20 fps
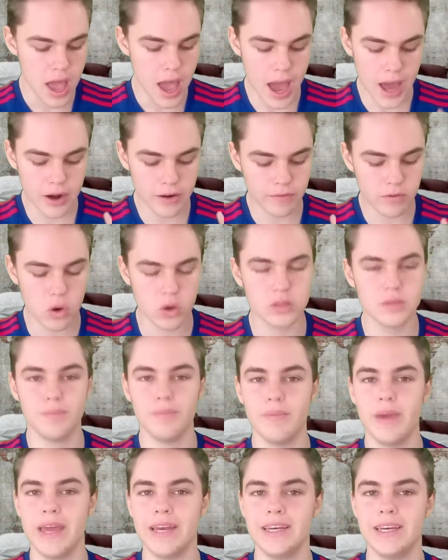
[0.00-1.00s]
And of course,
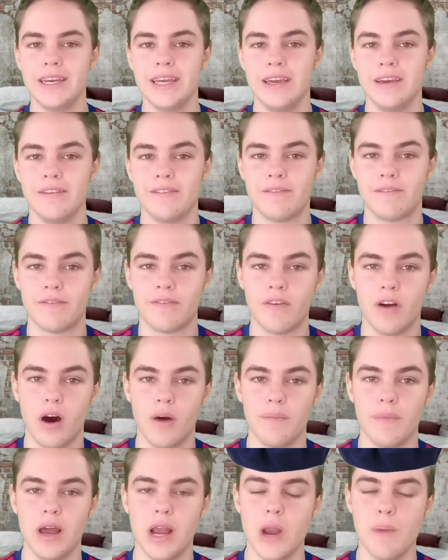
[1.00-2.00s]
Mendy
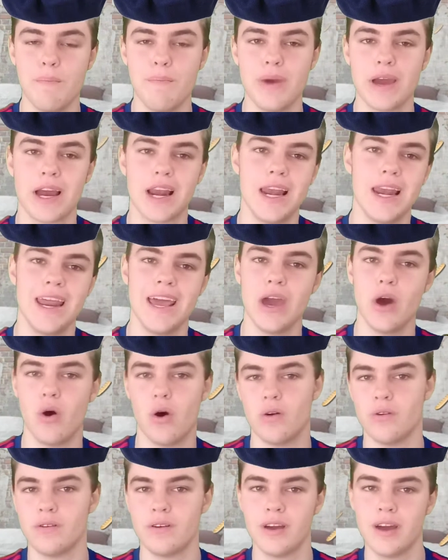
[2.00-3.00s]
from Olympic
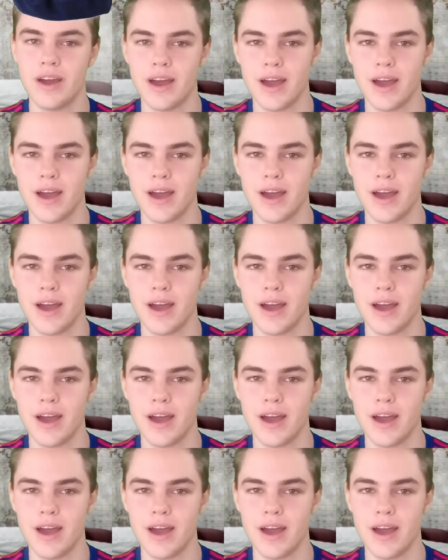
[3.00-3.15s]
Lyon.